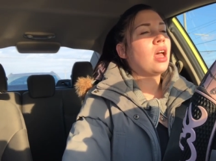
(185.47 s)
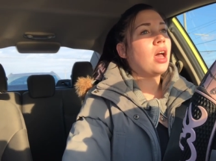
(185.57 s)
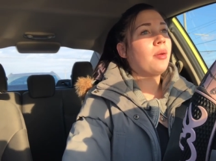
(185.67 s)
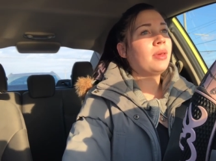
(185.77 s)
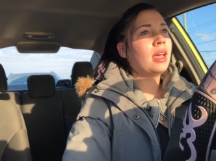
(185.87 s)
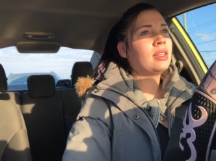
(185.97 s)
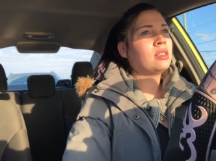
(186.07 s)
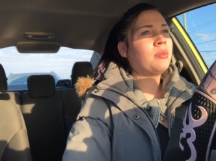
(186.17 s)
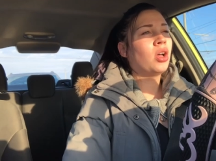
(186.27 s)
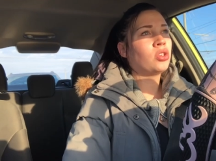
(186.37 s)
Um, he has
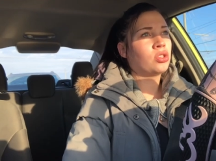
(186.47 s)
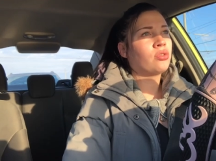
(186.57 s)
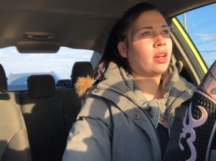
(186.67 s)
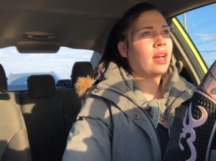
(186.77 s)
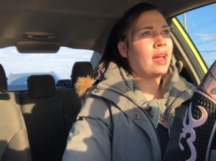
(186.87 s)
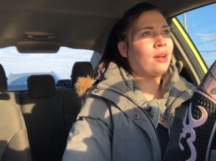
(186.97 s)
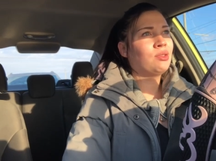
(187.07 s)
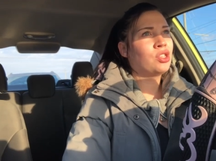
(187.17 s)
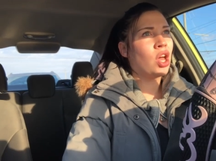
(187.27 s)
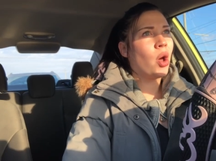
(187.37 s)
some ulcers right now,
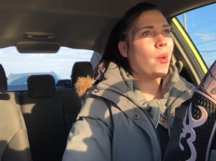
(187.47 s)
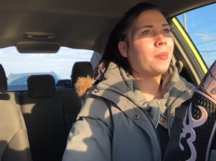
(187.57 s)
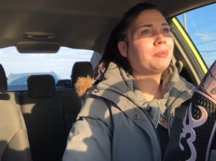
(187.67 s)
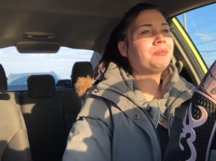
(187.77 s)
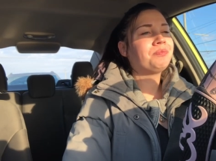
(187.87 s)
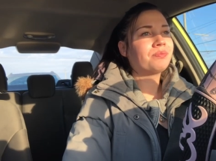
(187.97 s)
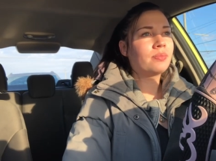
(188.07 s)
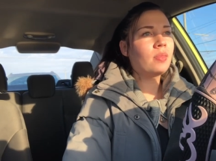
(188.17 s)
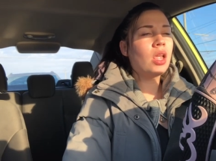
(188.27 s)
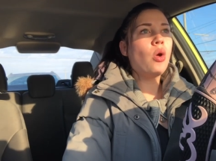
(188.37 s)
so
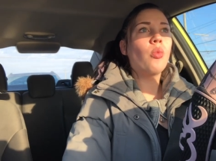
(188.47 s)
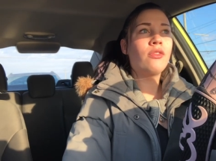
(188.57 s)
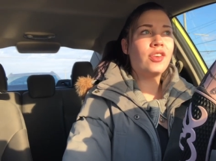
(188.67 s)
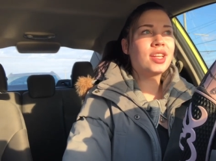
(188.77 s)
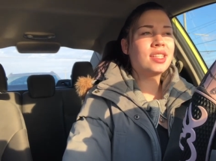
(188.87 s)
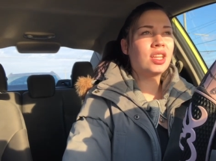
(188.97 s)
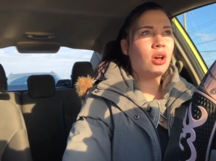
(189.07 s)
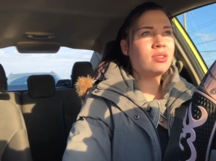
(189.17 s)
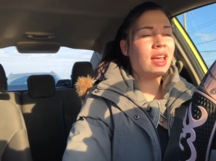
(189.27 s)
we're fixing those.